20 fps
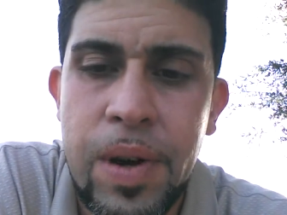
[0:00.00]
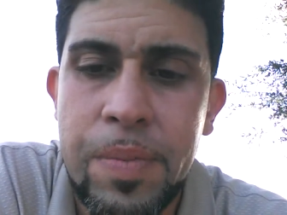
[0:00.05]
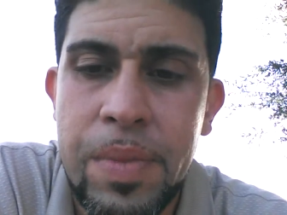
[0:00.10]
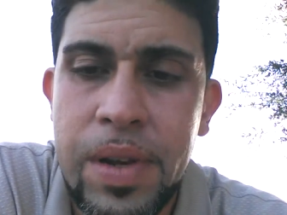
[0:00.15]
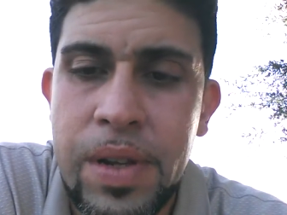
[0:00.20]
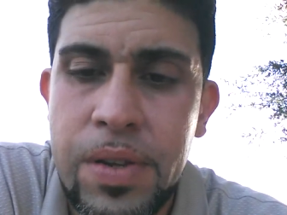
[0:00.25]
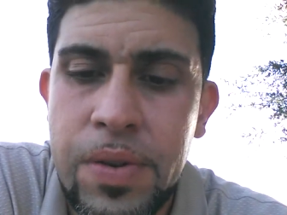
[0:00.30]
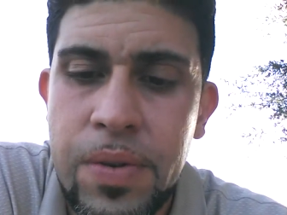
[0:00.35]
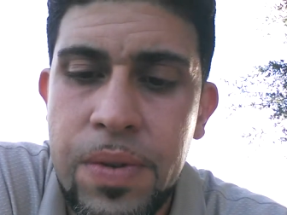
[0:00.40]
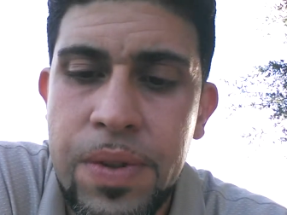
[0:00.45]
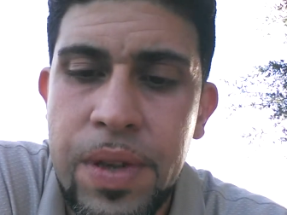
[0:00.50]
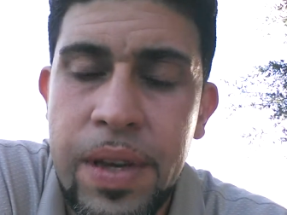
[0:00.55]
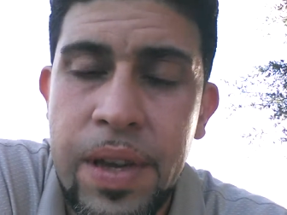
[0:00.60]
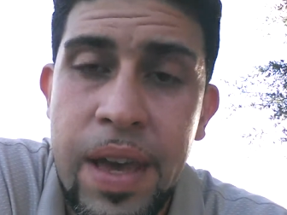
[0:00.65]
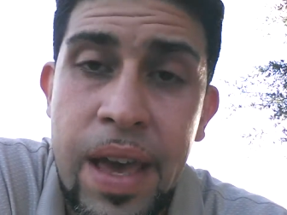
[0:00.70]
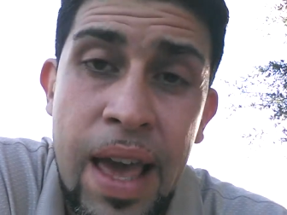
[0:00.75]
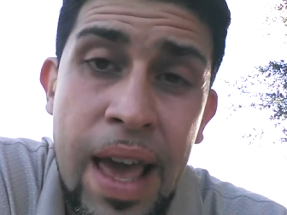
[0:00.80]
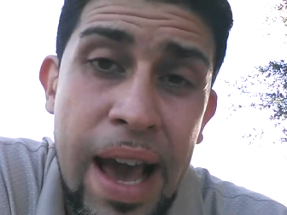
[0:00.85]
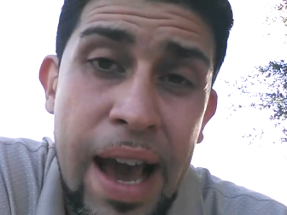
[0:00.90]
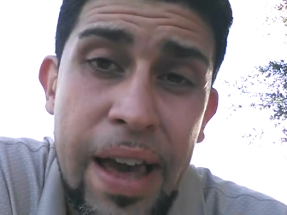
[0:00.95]
I mean, you think
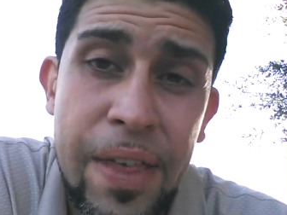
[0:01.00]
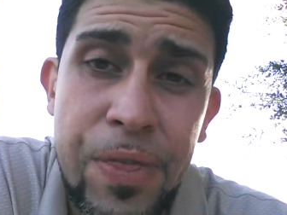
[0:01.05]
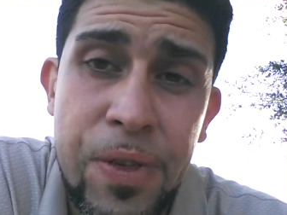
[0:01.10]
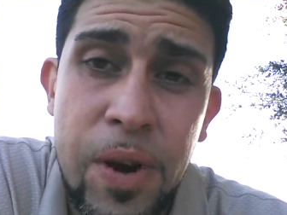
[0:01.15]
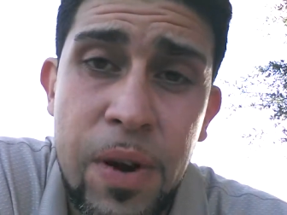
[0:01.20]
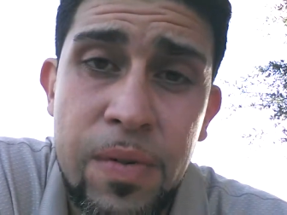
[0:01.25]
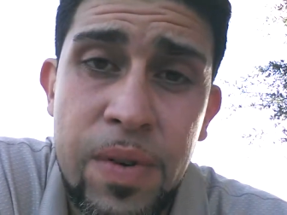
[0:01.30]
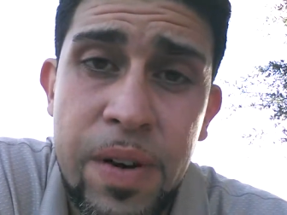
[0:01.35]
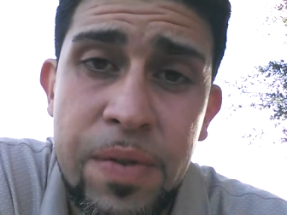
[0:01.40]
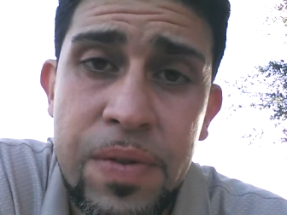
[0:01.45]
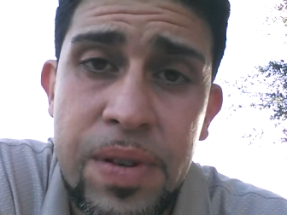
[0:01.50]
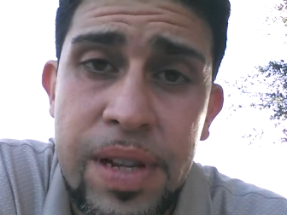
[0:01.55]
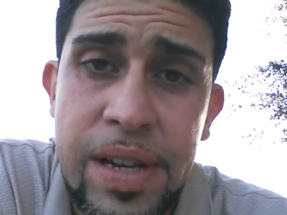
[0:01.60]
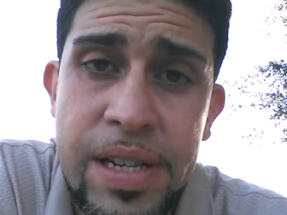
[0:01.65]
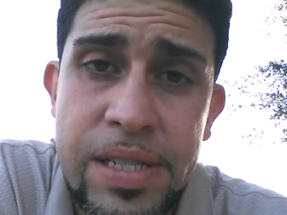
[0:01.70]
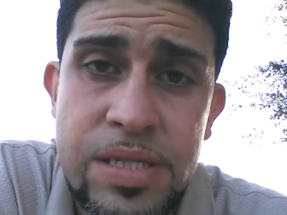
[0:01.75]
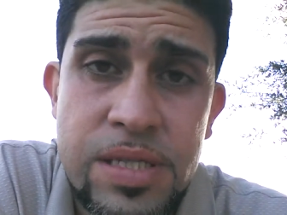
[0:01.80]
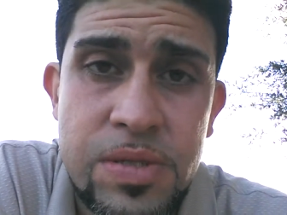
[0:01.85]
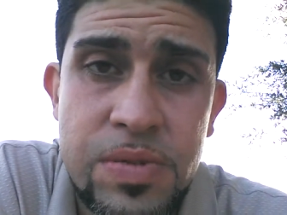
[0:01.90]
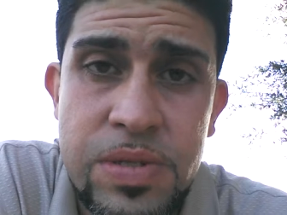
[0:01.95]
I thought
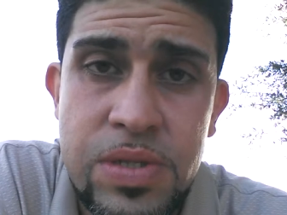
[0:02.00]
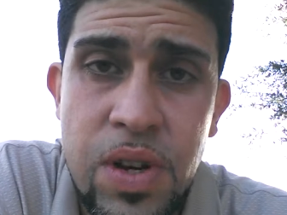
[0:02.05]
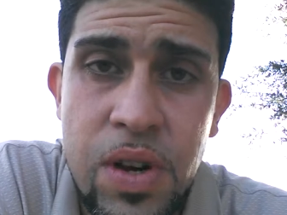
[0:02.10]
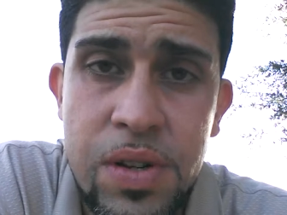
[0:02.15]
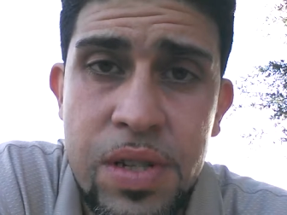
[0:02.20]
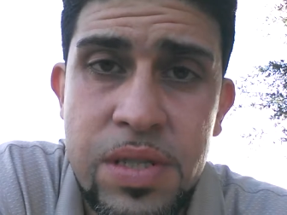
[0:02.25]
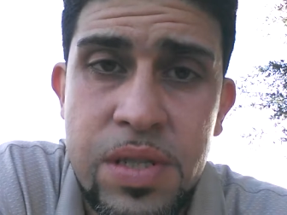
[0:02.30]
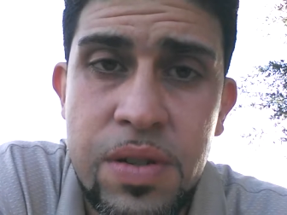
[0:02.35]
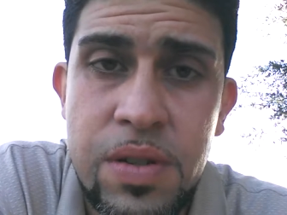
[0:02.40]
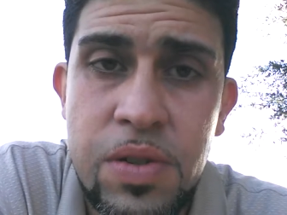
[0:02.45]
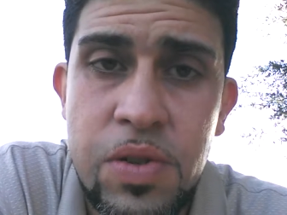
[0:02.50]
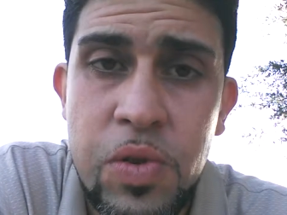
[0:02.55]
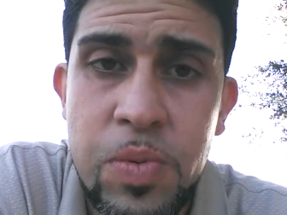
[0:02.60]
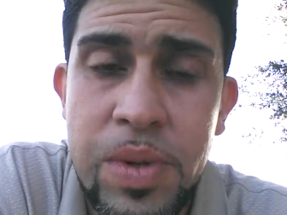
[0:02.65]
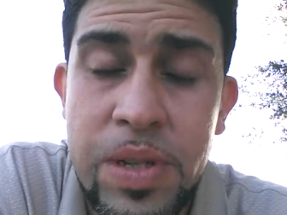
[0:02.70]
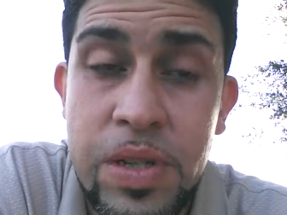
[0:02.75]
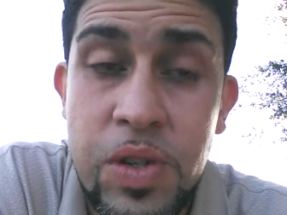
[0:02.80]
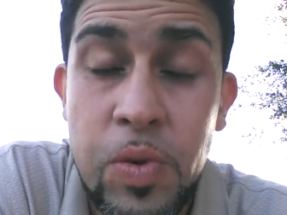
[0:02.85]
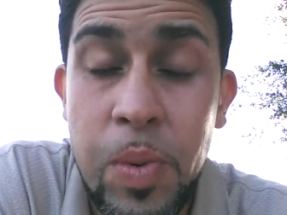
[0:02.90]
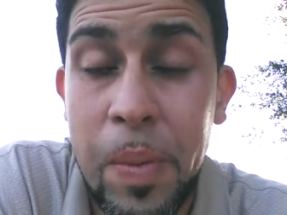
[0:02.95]
Revelations was all this
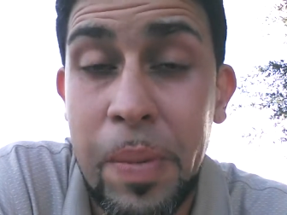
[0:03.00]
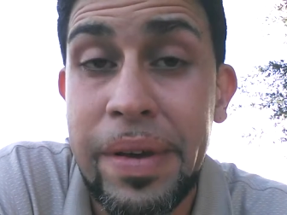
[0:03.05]
gloom and doom.